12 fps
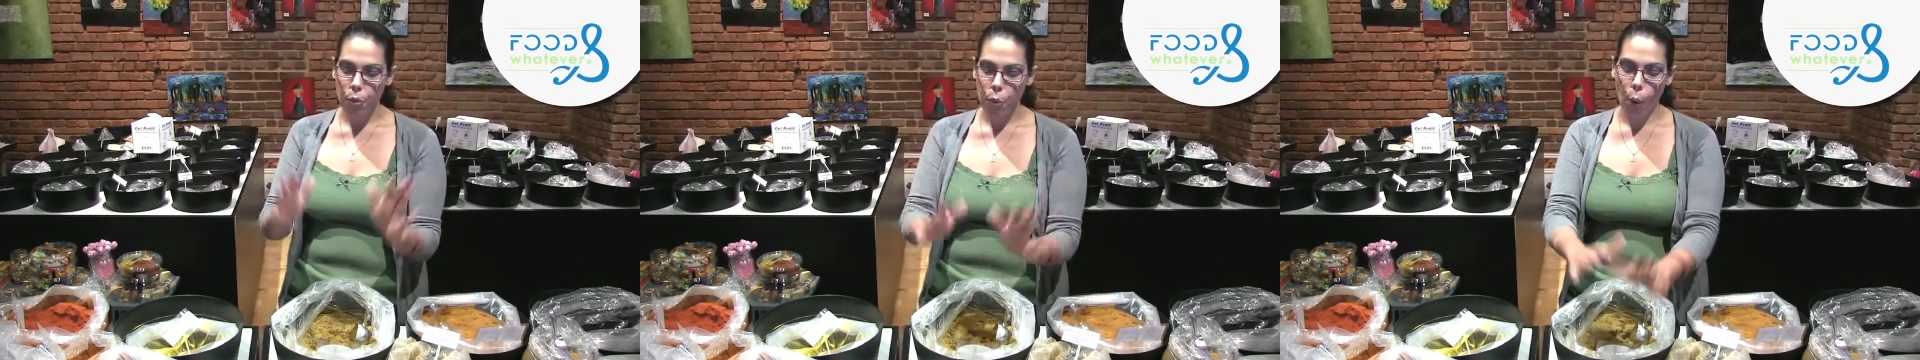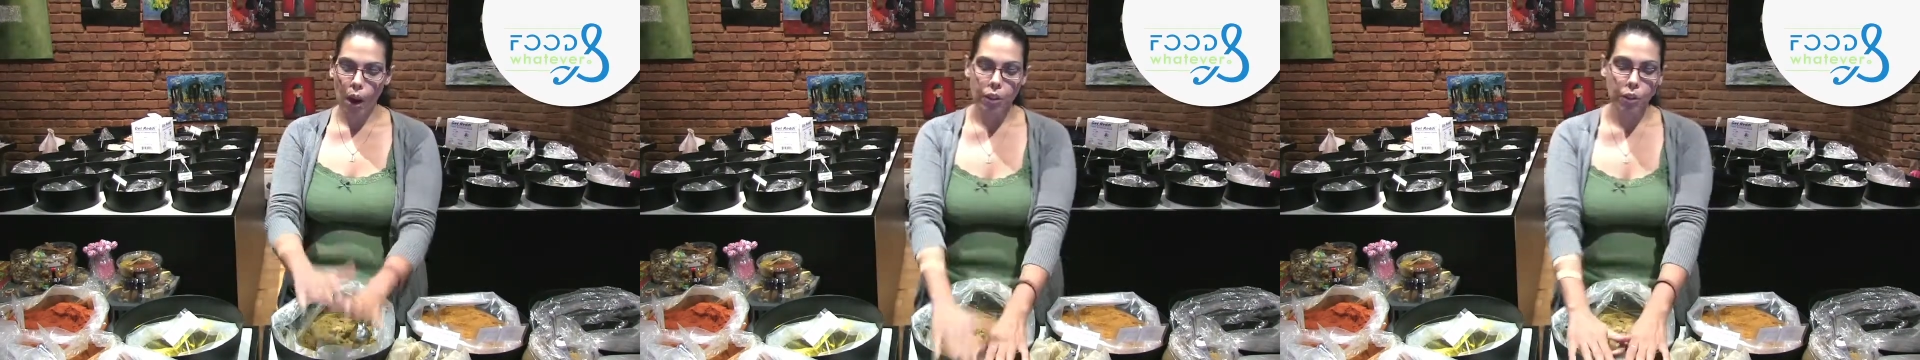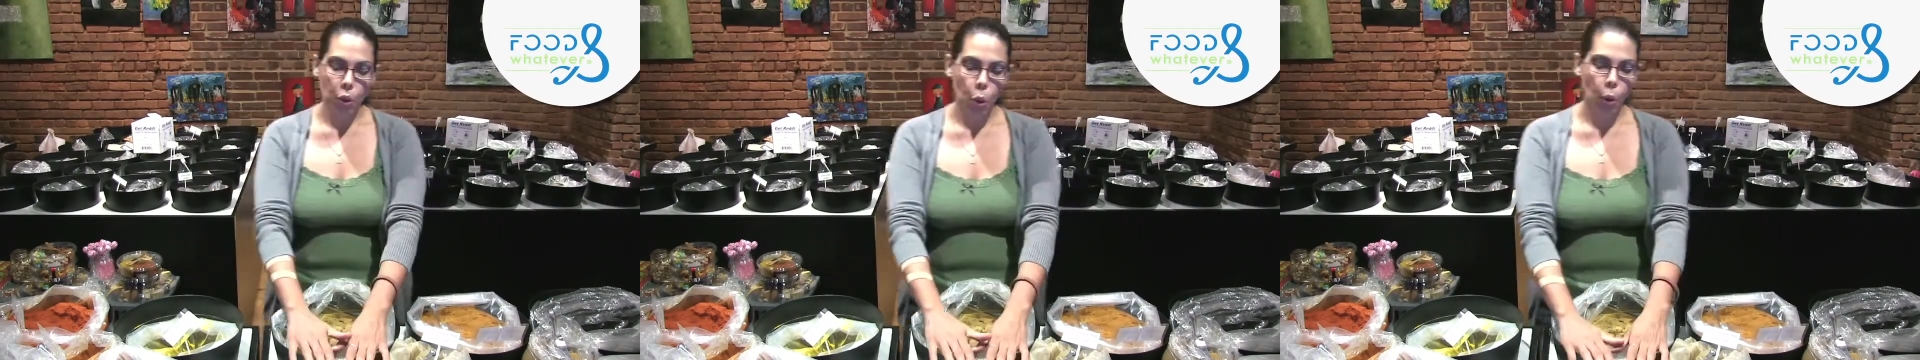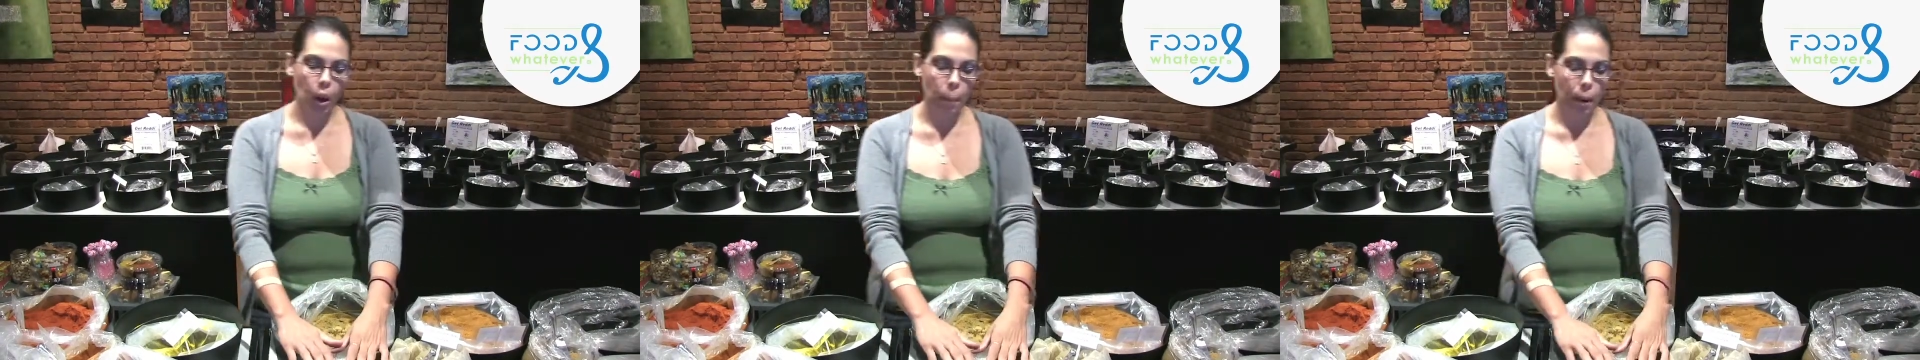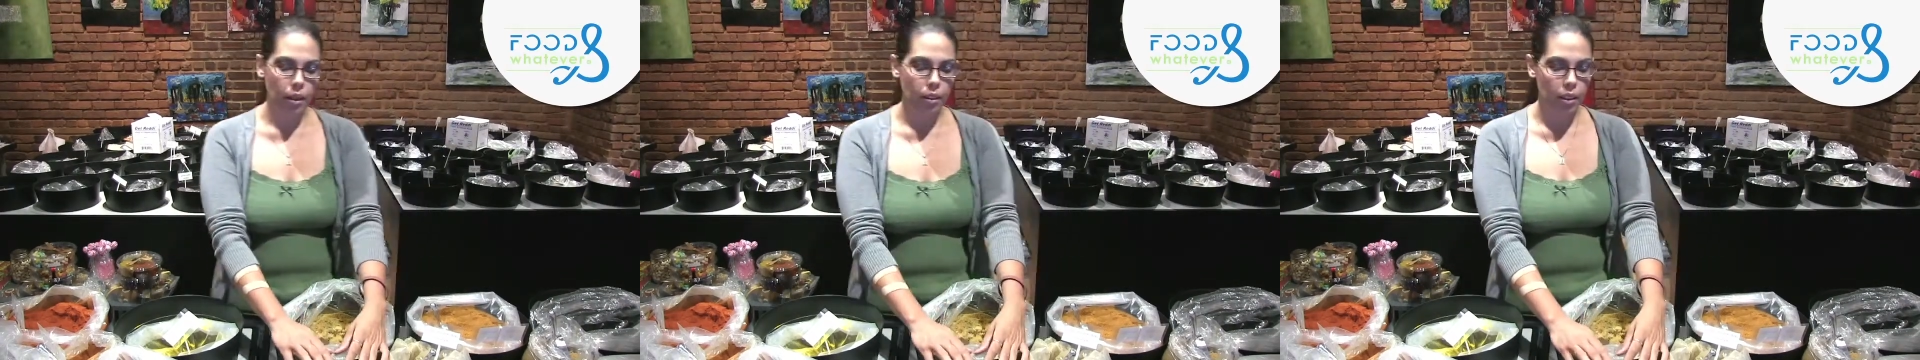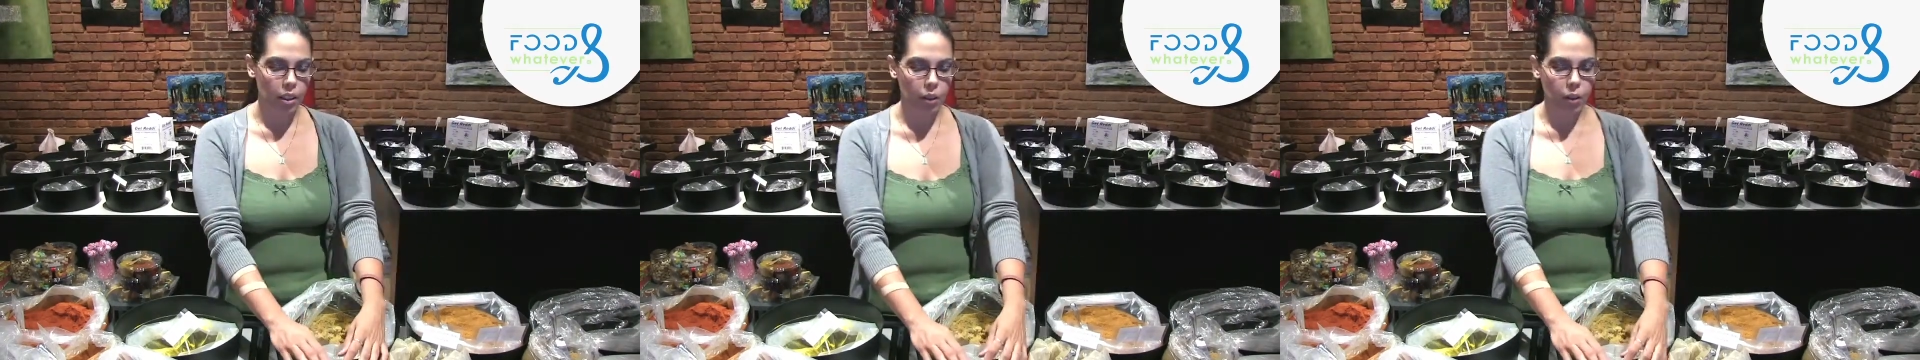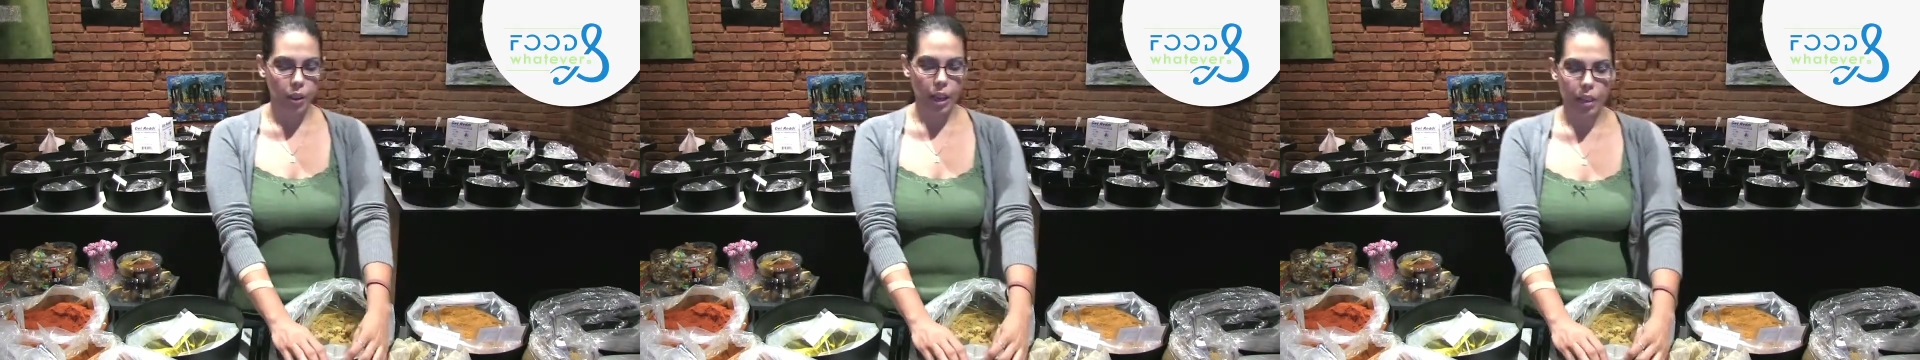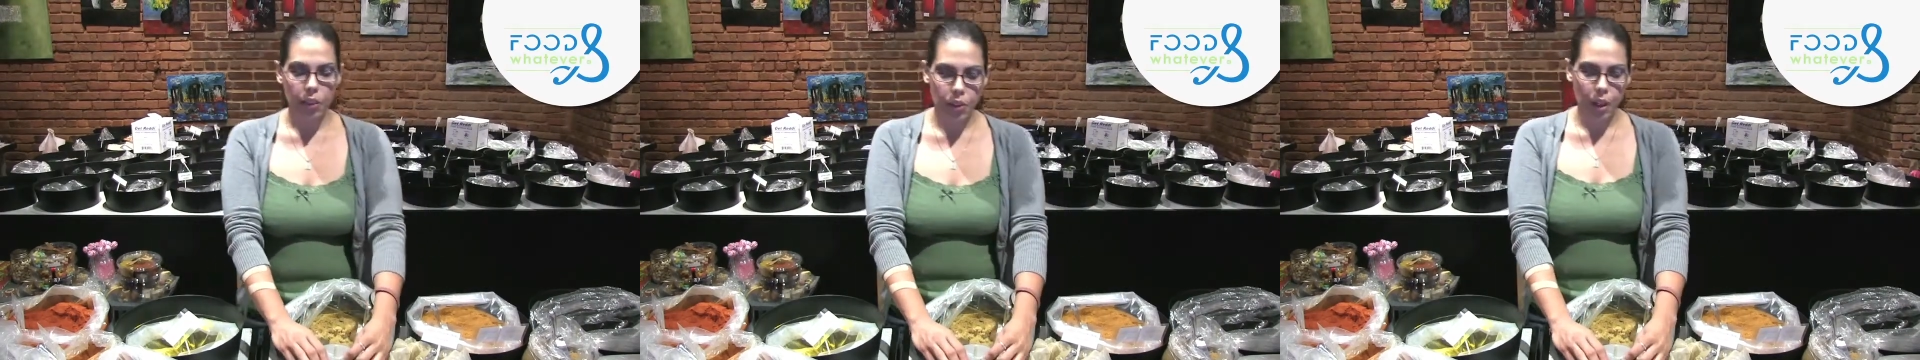What's cool about this
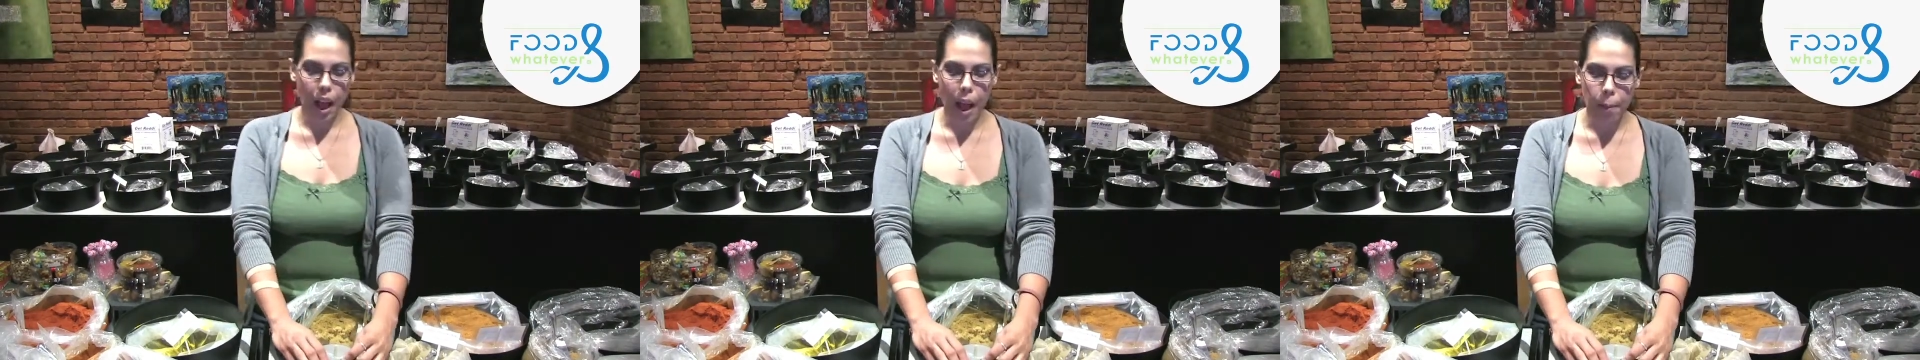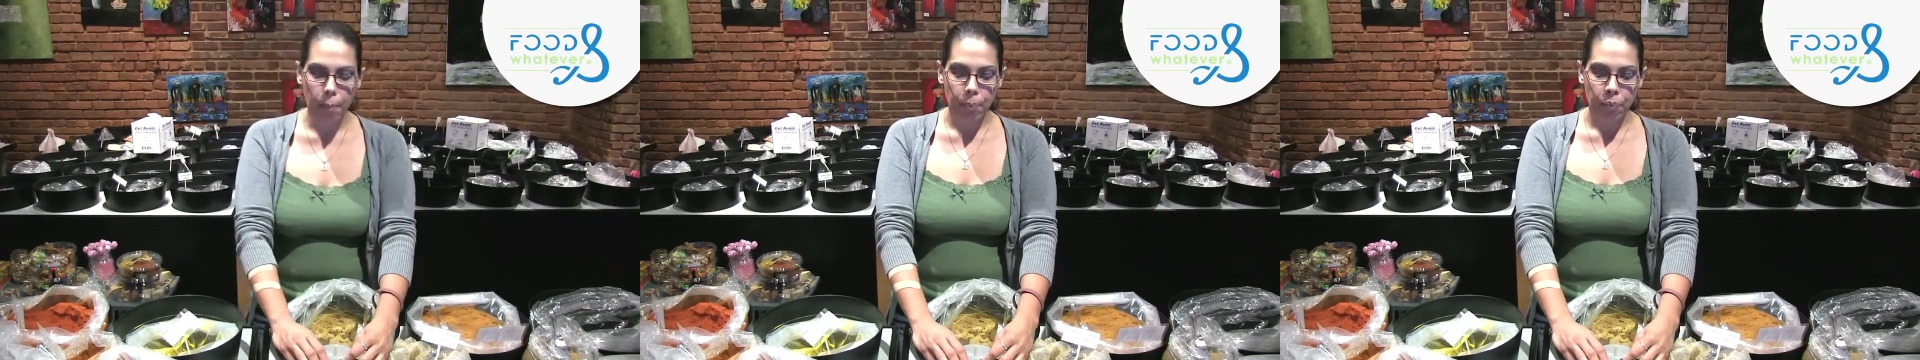is that